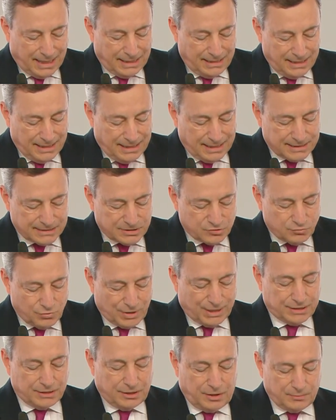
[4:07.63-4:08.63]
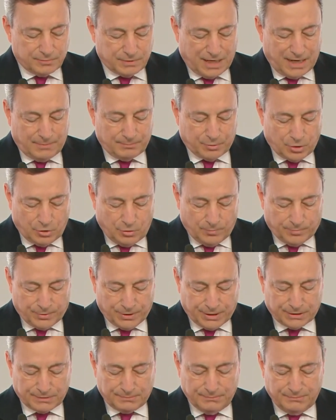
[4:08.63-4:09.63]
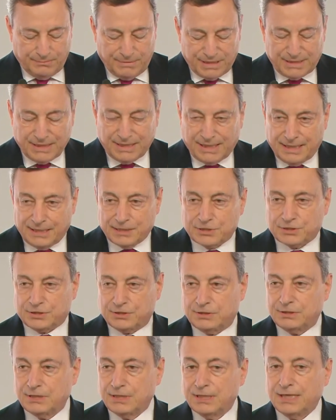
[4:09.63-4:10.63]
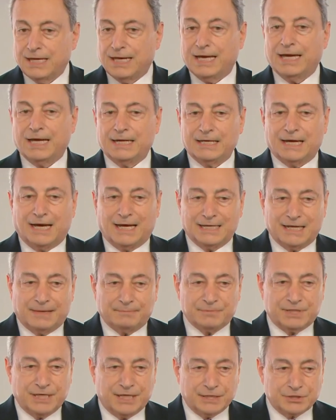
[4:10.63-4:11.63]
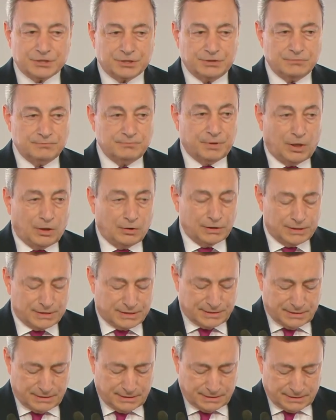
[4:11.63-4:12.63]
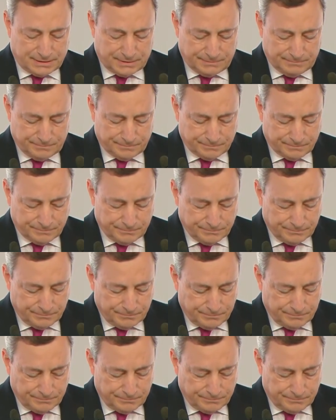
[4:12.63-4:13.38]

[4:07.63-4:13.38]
unless we adopt appropriate mitigation and adaptation policies.